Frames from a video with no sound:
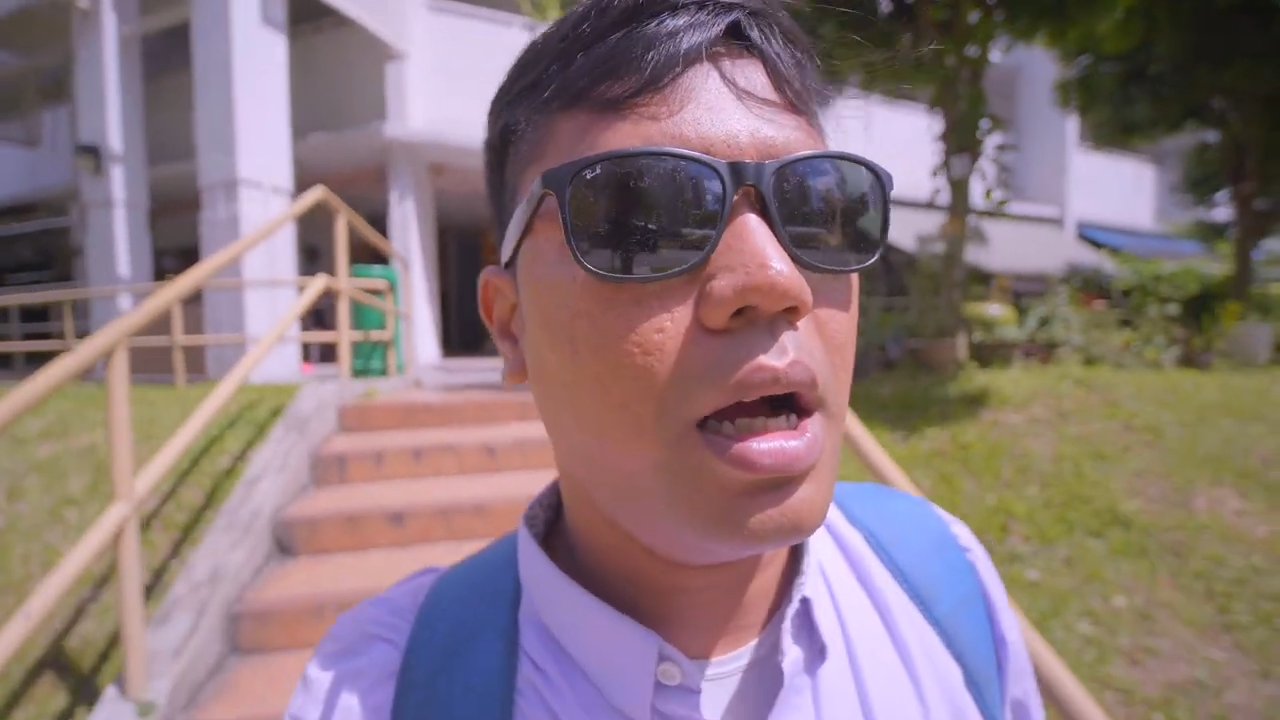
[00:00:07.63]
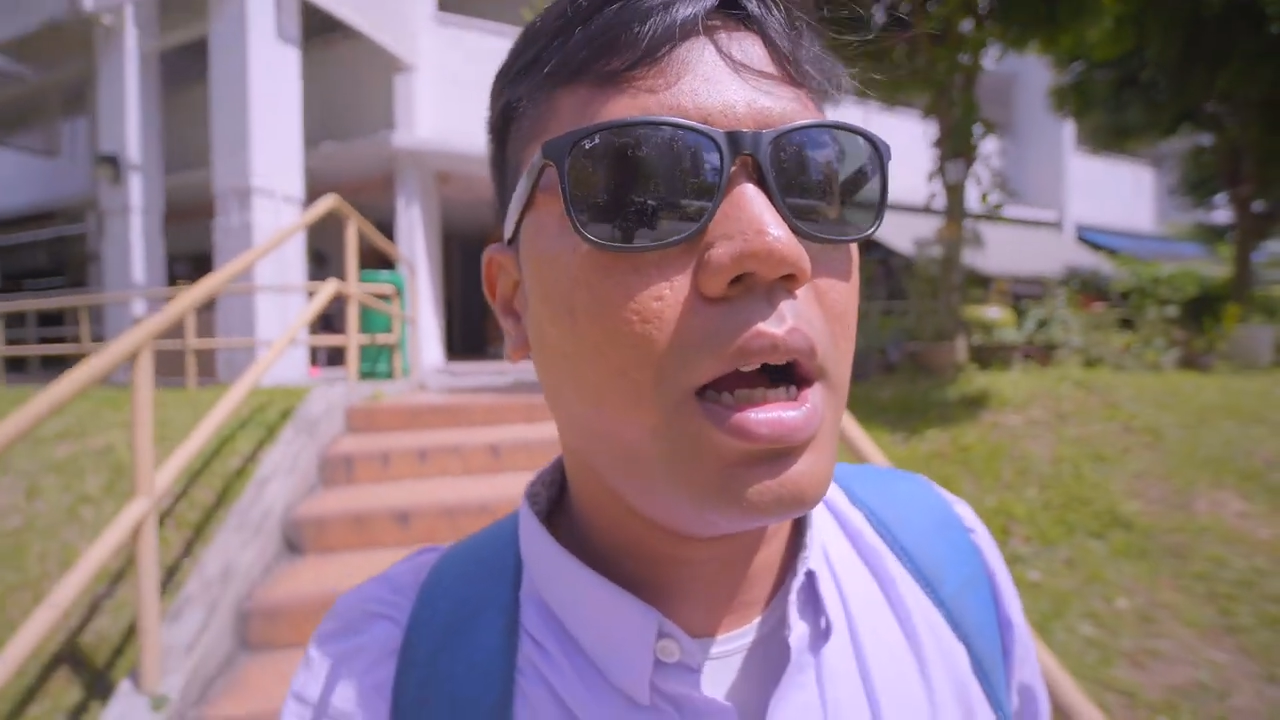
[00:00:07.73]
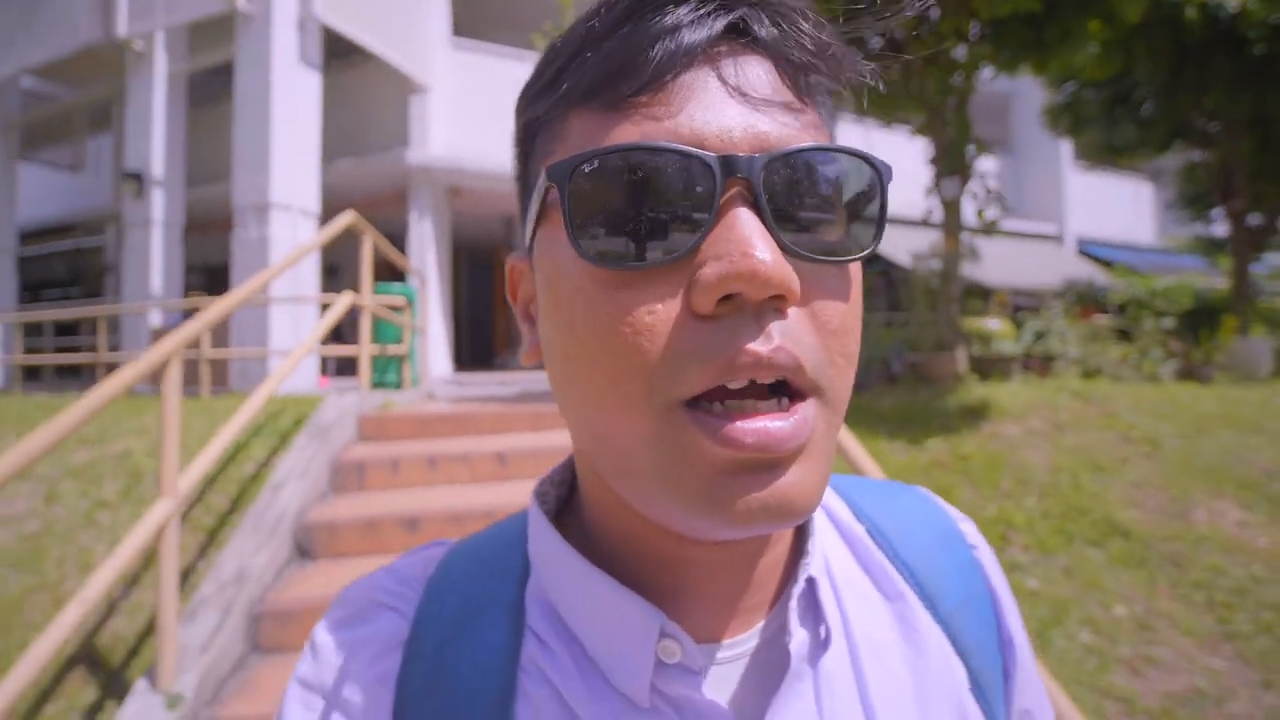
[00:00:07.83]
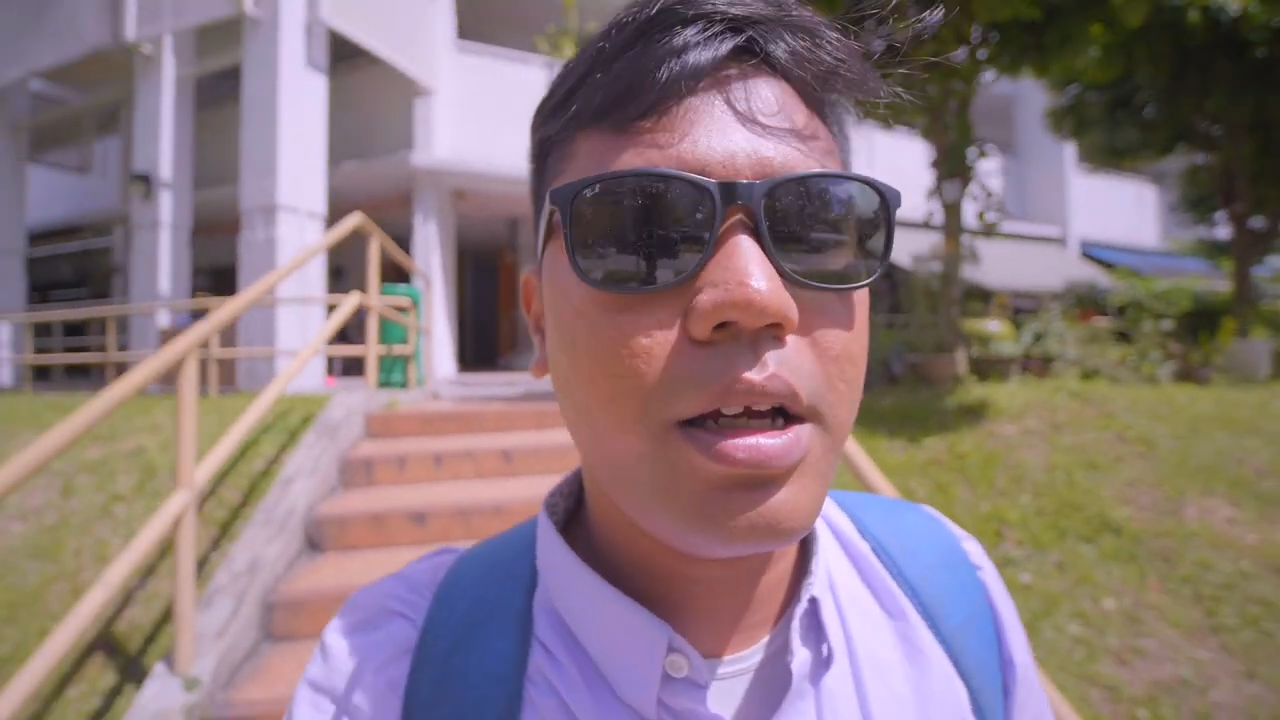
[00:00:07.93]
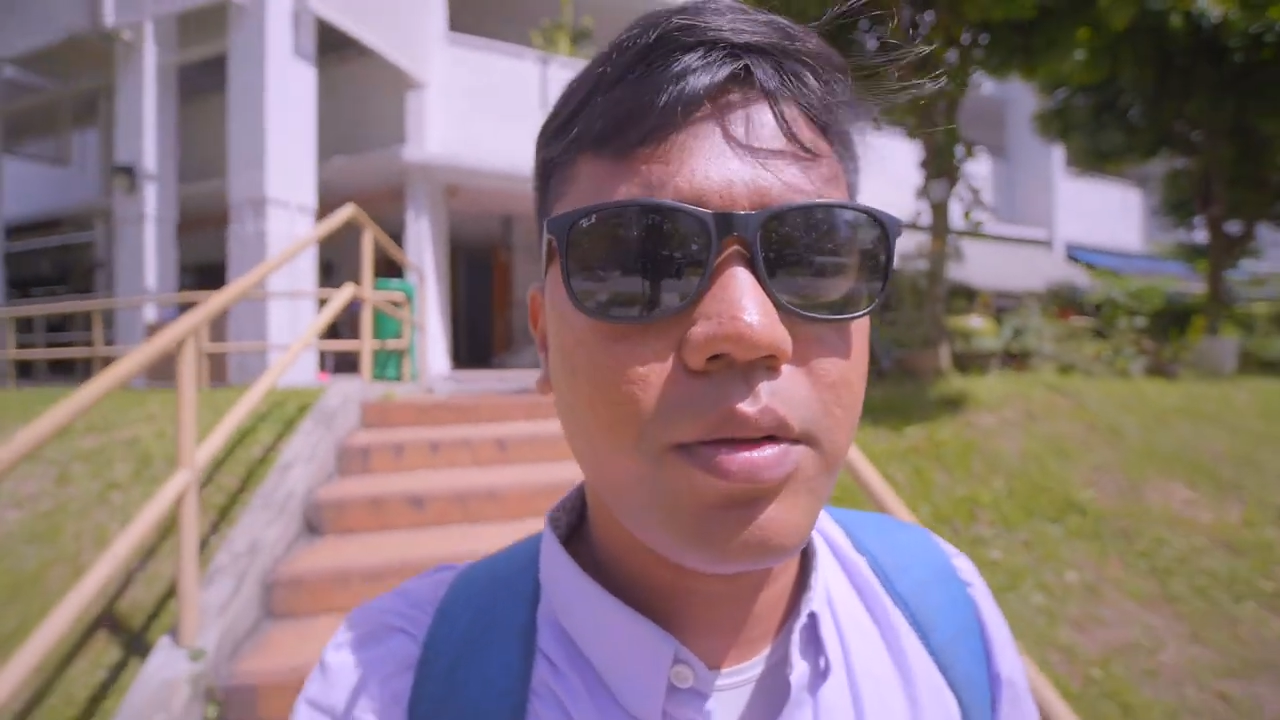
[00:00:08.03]

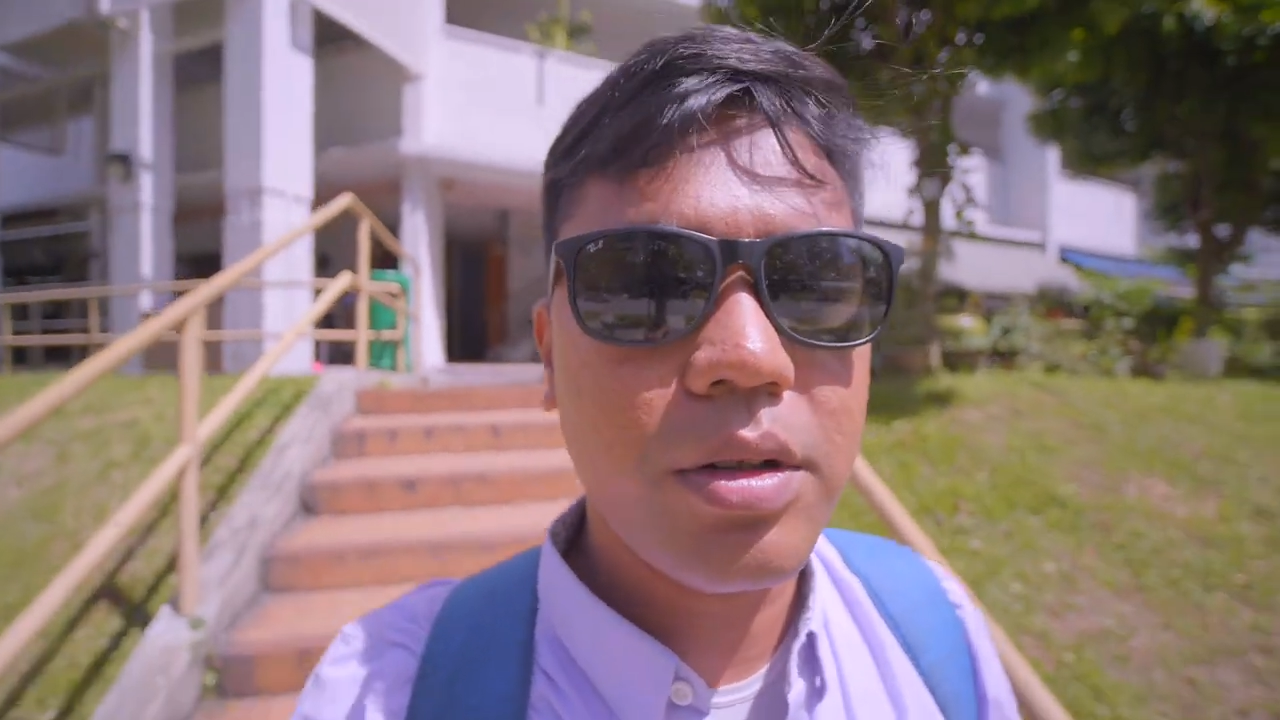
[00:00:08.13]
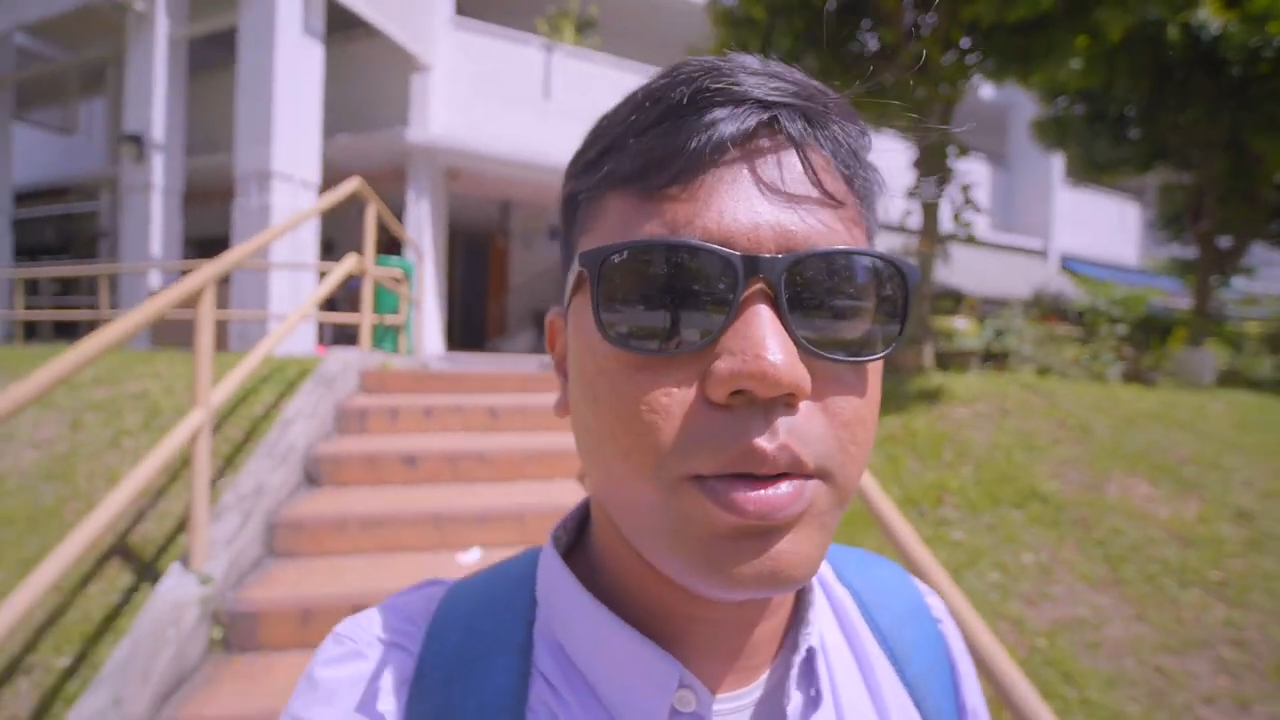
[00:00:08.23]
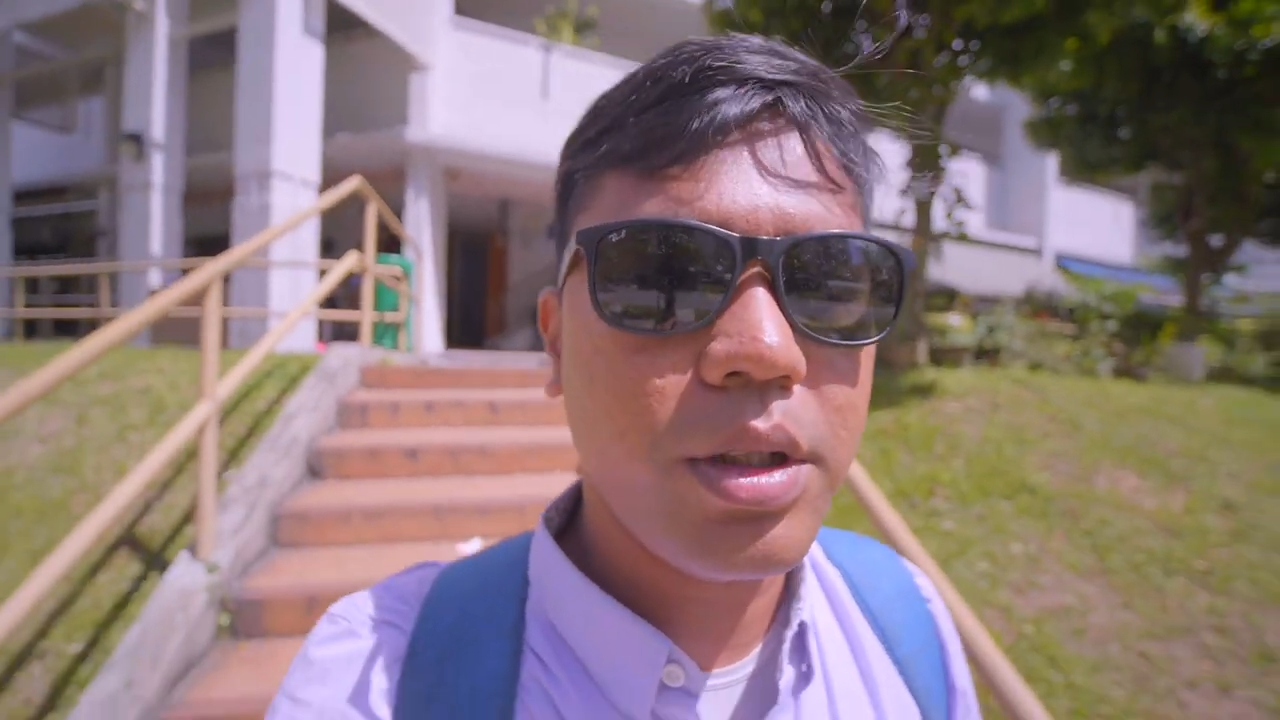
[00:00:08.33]
I will be